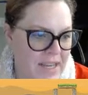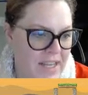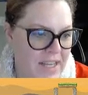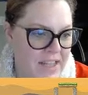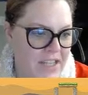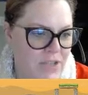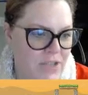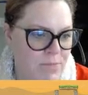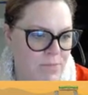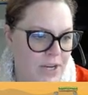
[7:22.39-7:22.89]

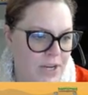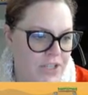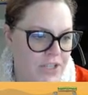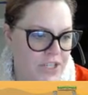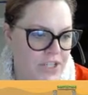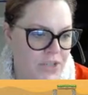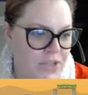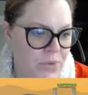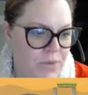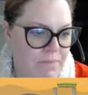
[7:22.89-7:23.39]
In this
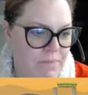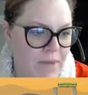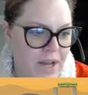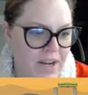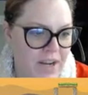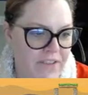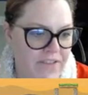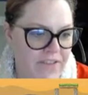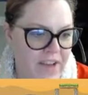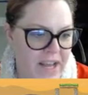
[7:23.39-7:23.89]
project, you will
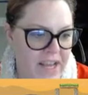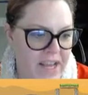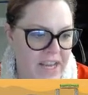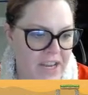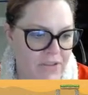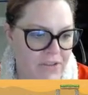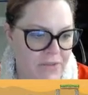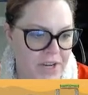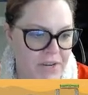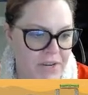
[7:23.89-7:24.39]
modify
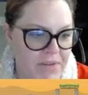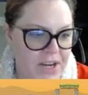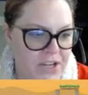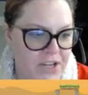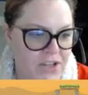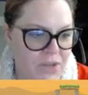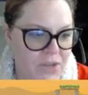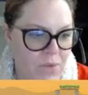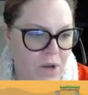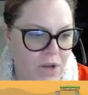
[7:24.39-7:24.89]
and
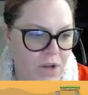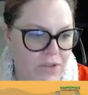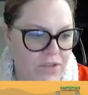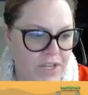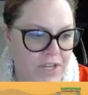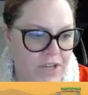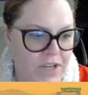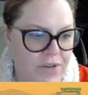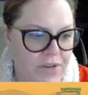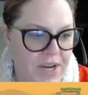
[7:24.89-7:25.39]
rearrange the
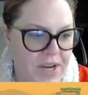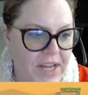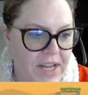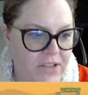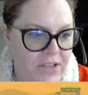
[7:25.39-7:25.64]
walls and create